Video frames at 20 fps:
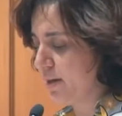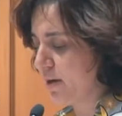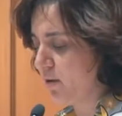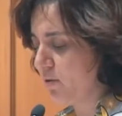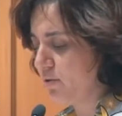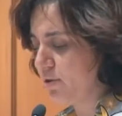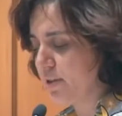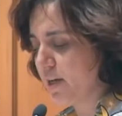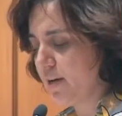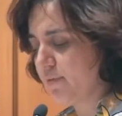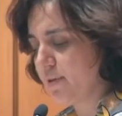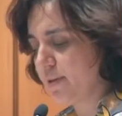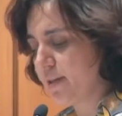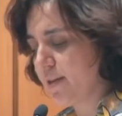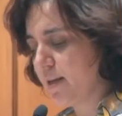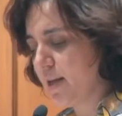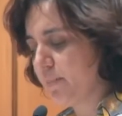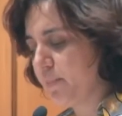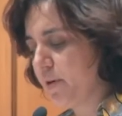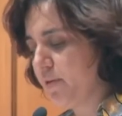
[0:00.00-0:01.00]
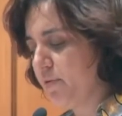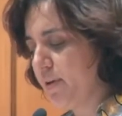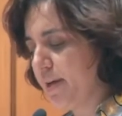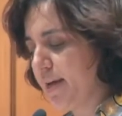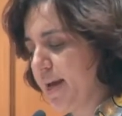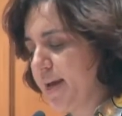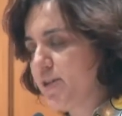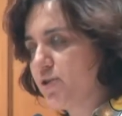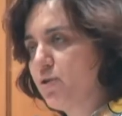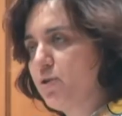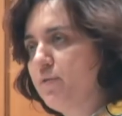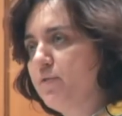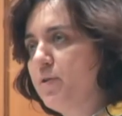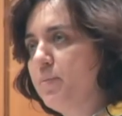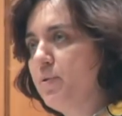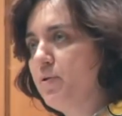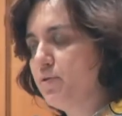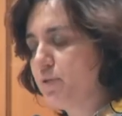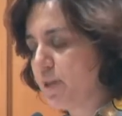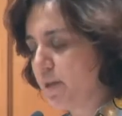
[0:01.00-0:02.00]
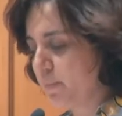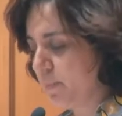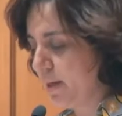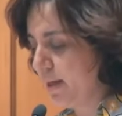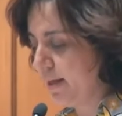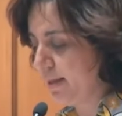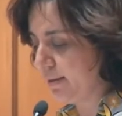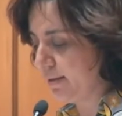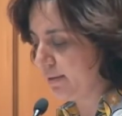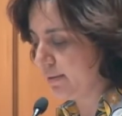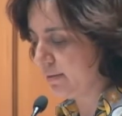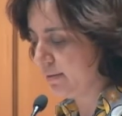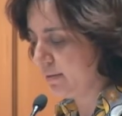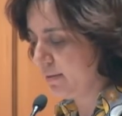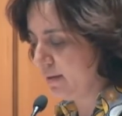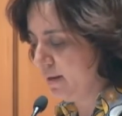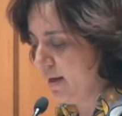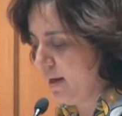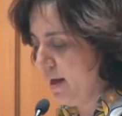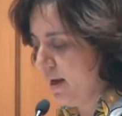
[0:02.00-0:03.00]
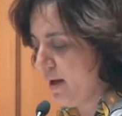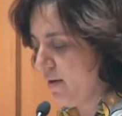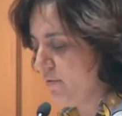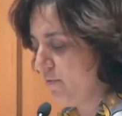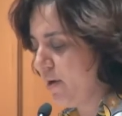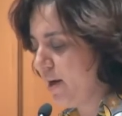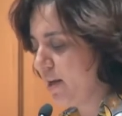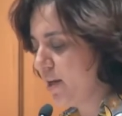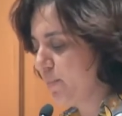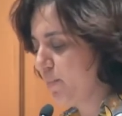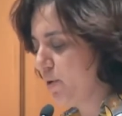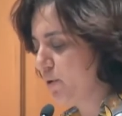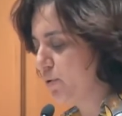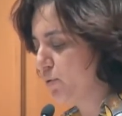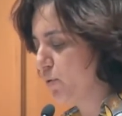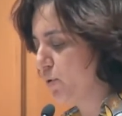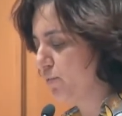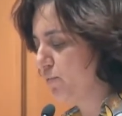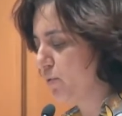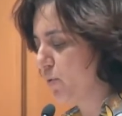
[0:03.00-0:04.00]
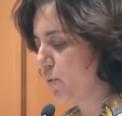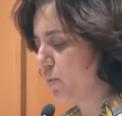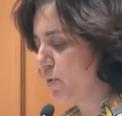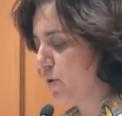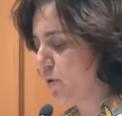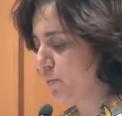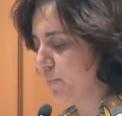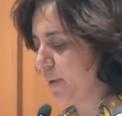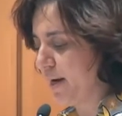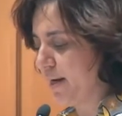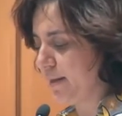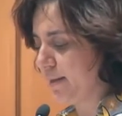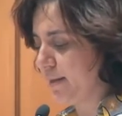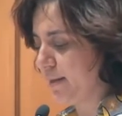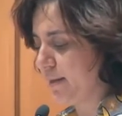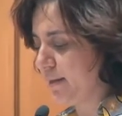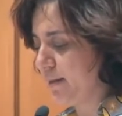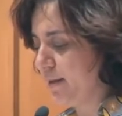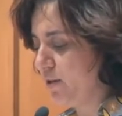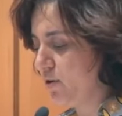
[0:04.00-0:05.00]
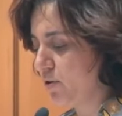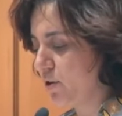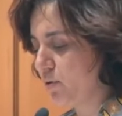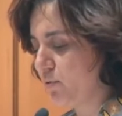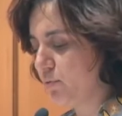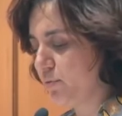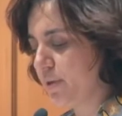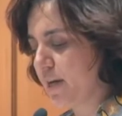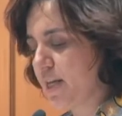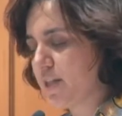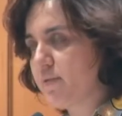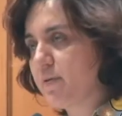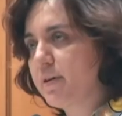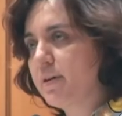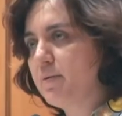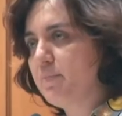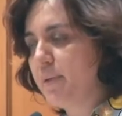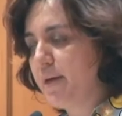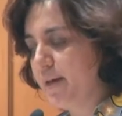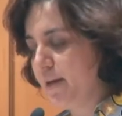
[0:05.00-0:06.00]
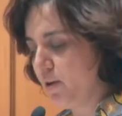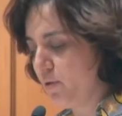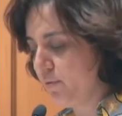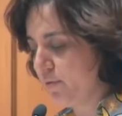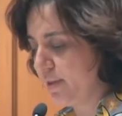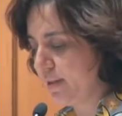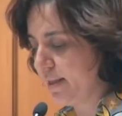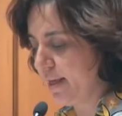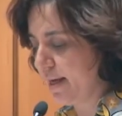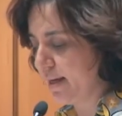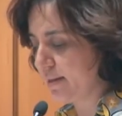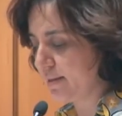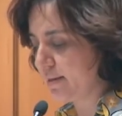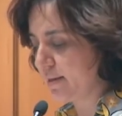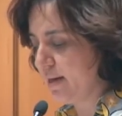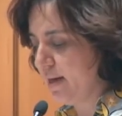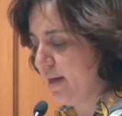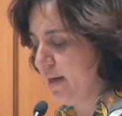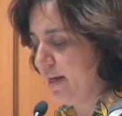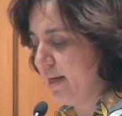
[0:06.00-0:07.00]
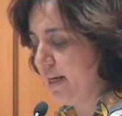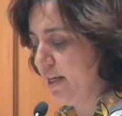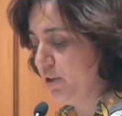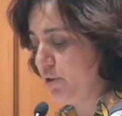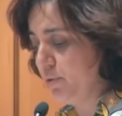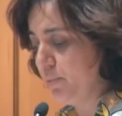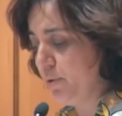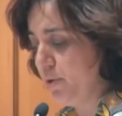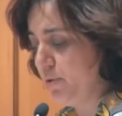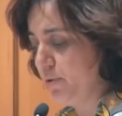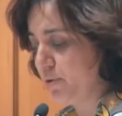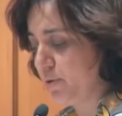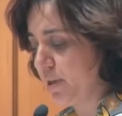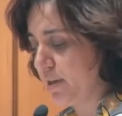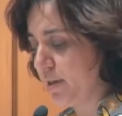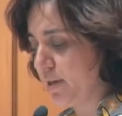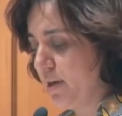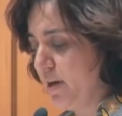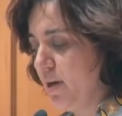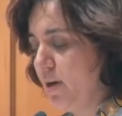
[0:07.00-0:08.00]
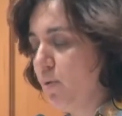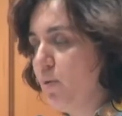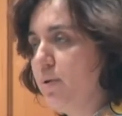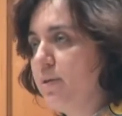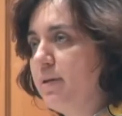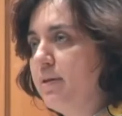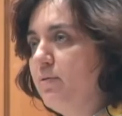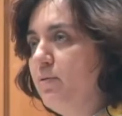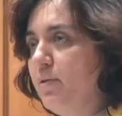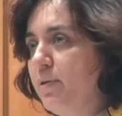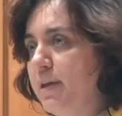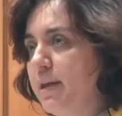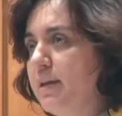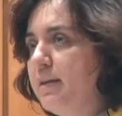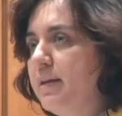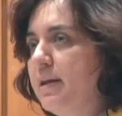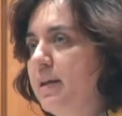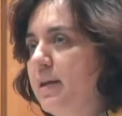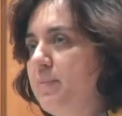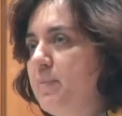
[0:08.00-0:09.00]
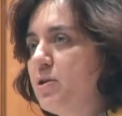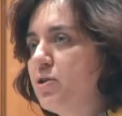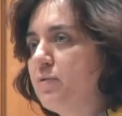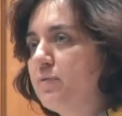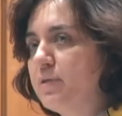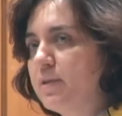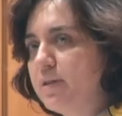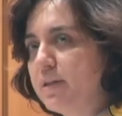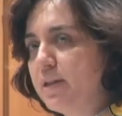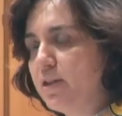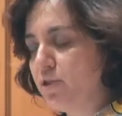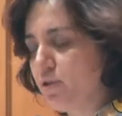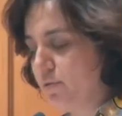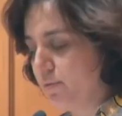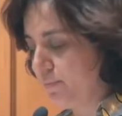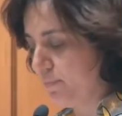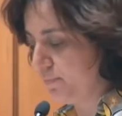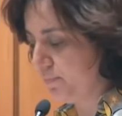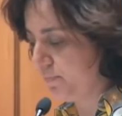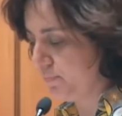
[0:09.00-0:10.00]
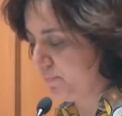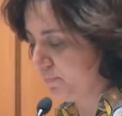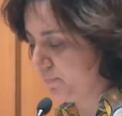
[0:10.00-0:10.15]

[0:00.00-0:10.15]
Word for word: and a conservative amplification of the music palette, a valuable tool for word painting in order to transfer the meaning of the text into music within the limits of tradition.